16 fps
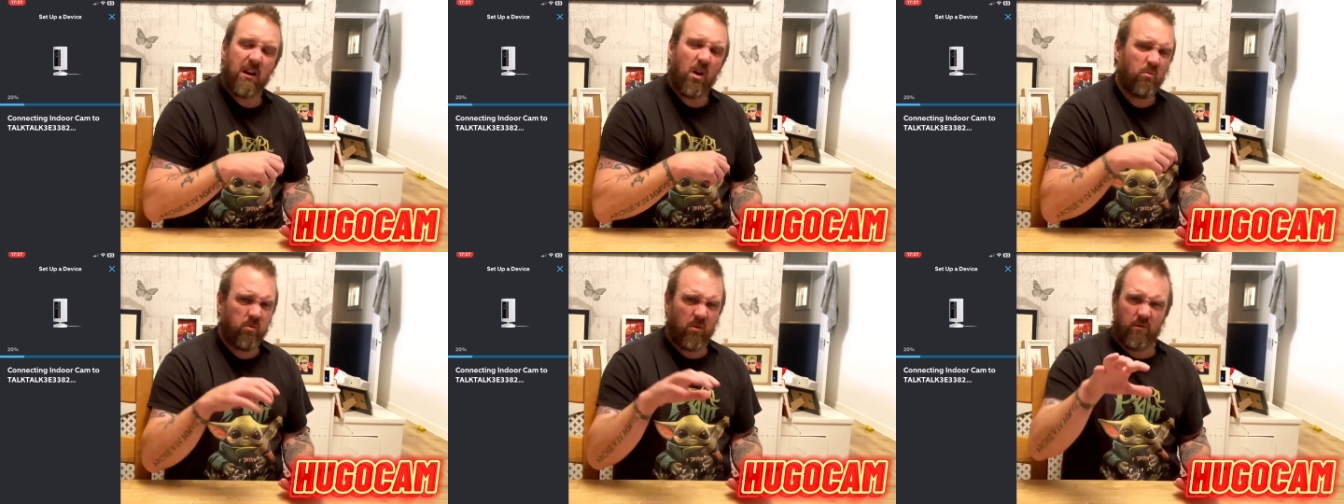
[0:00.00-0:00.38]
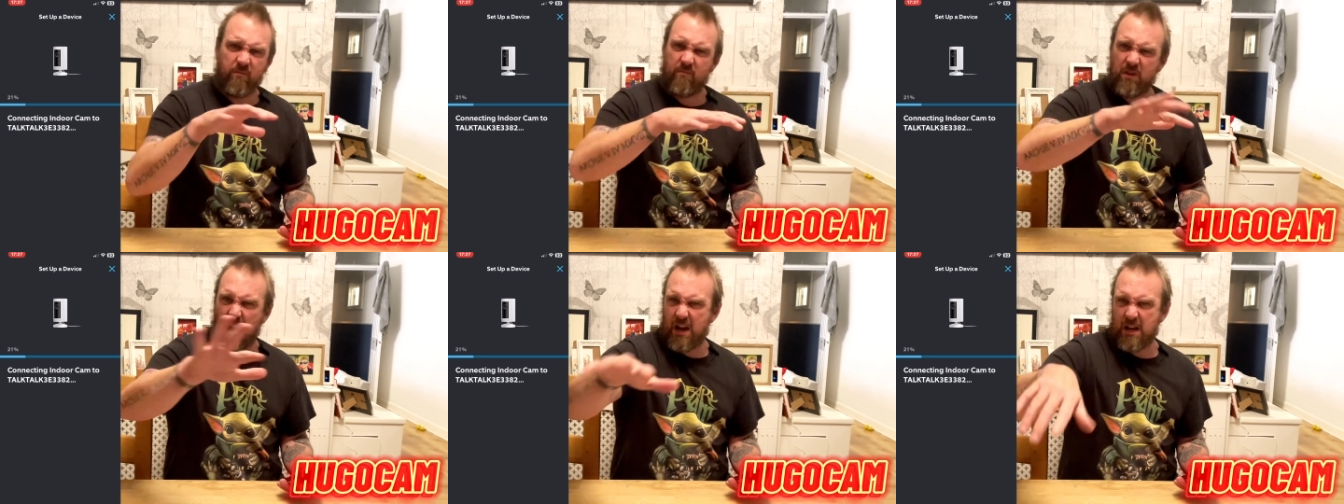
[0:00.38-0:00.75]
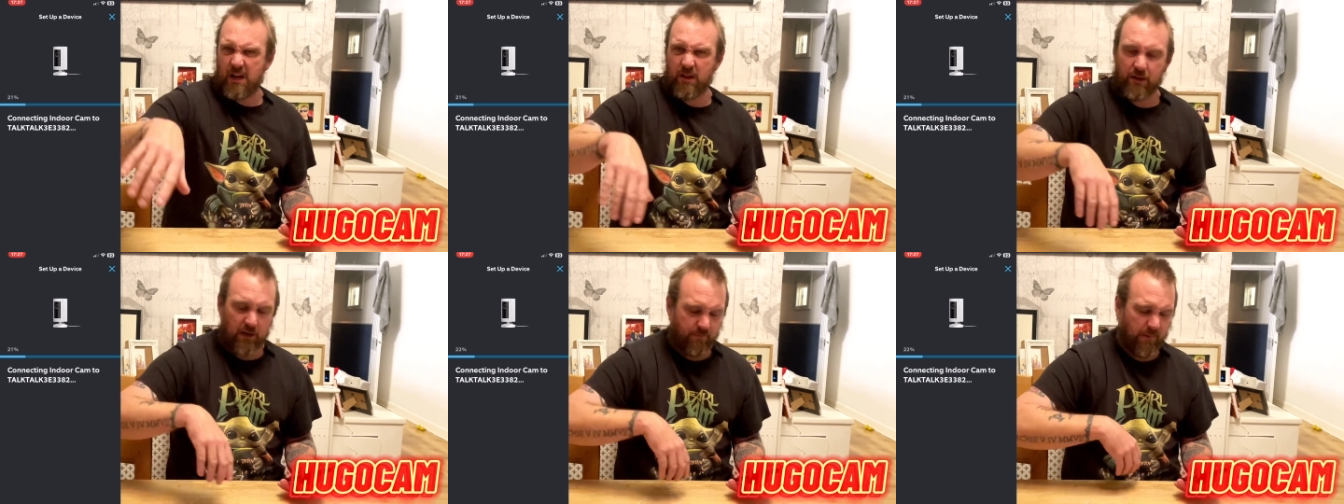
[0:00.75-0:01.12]
I would have
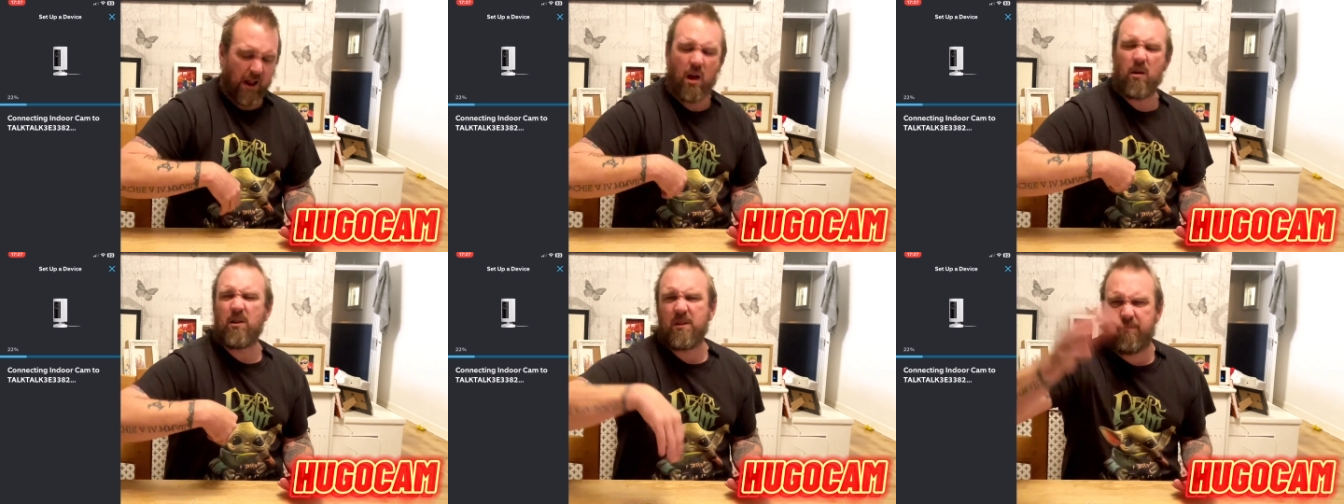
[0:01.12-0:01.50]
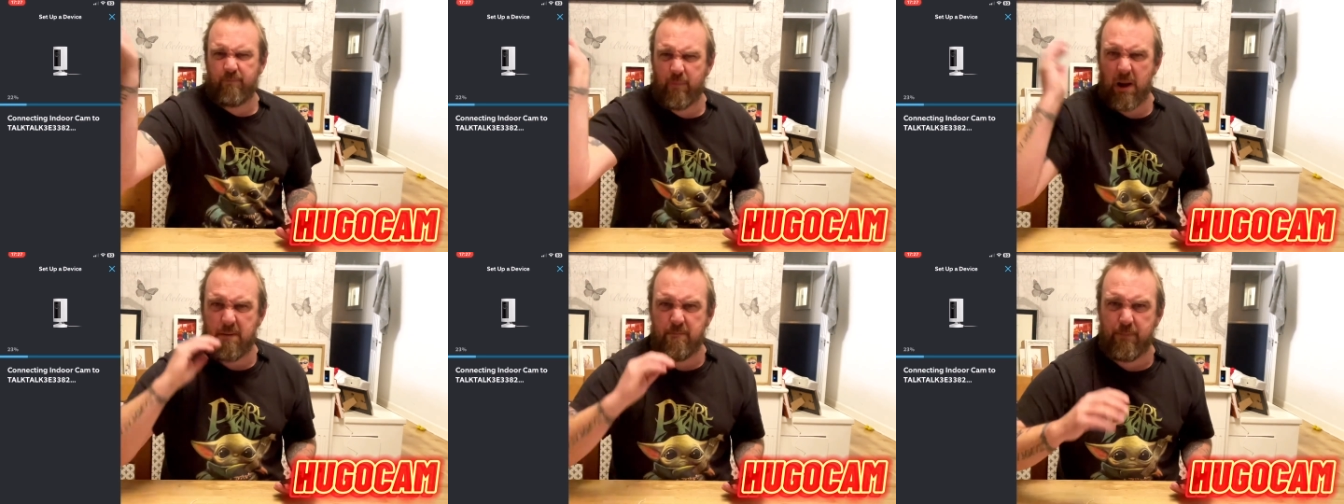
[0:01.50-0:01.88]
taken this bit out, sped